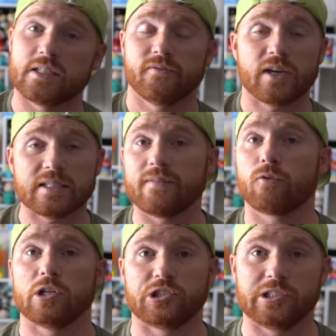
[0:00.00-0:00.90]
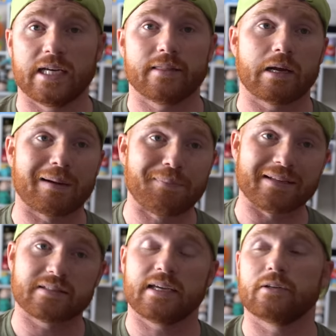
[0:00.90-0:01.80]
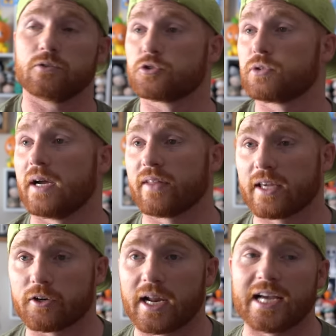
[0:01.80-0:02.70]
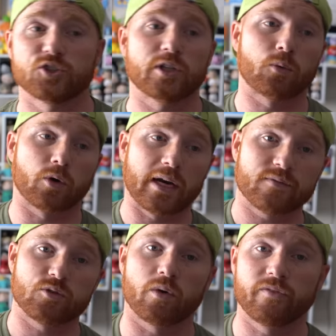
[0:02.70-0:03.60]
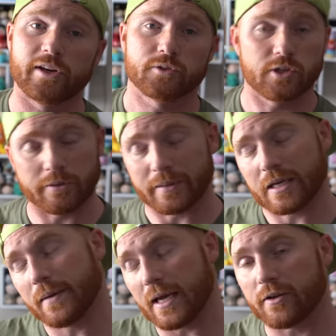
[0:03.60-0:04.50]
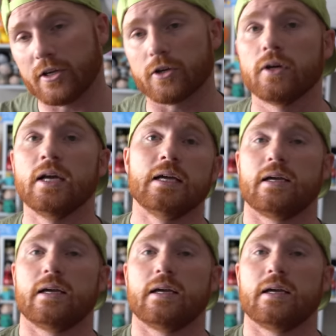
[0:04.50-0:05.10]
And if you guys have questions out there about sandals or traveling internationally, we're gonna have some more videos that are gonna be coming out here